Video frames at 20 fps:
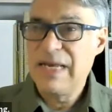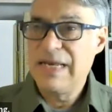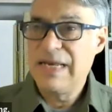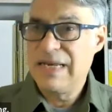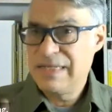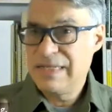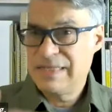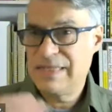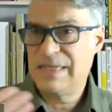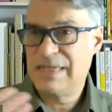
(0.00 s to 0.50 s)

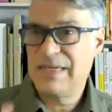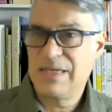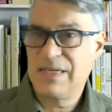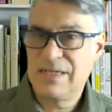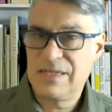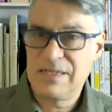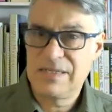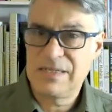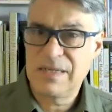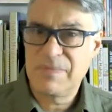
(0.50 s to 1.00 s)

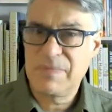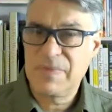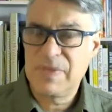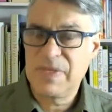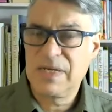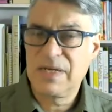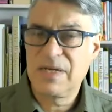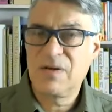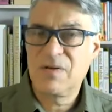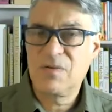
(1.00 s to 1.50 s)
listening to
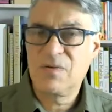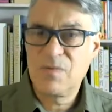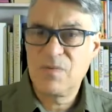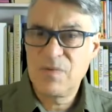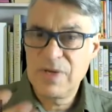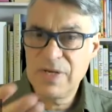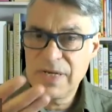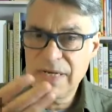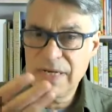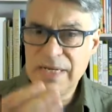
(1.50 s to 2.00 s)
something can
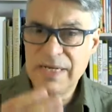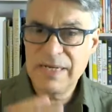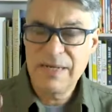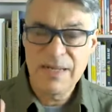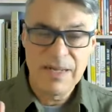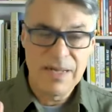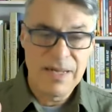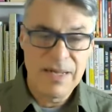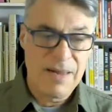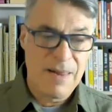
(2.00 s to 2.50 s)
really